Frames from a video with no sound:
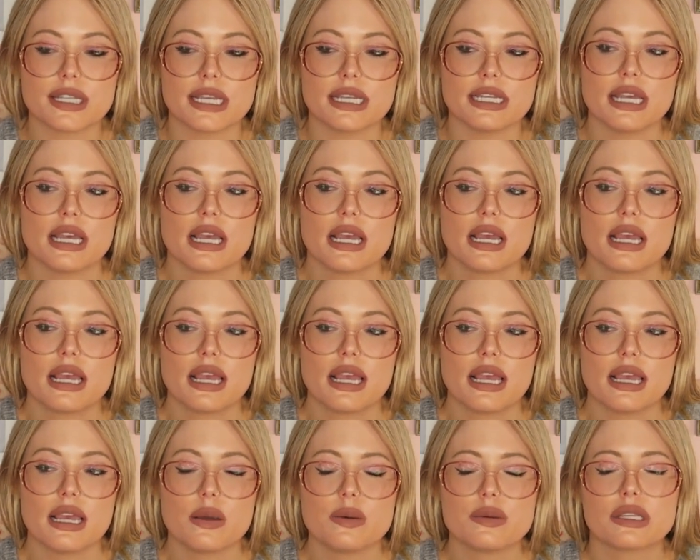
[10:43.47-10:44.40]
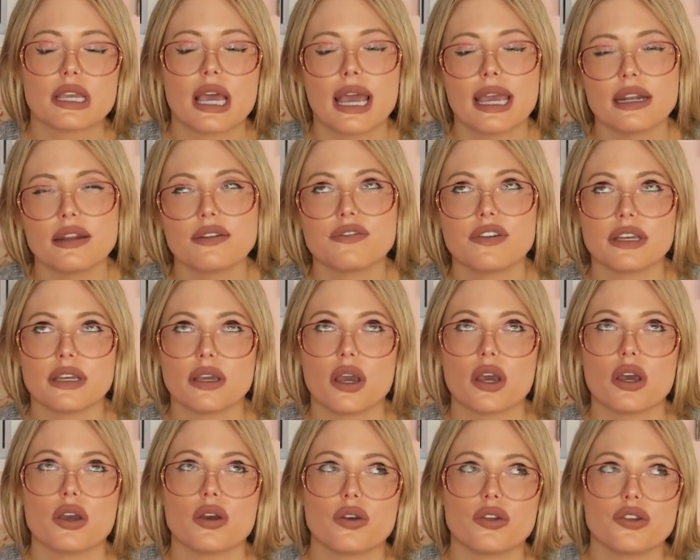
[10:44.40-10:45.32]
It was kind of like,
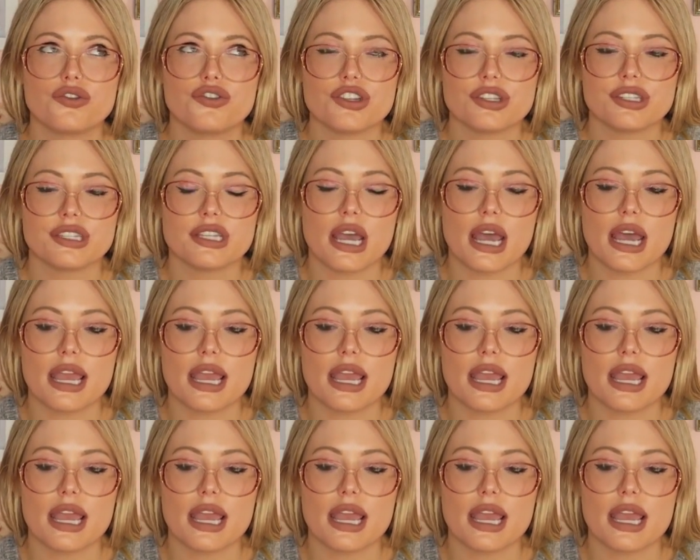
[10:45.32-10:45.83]
just,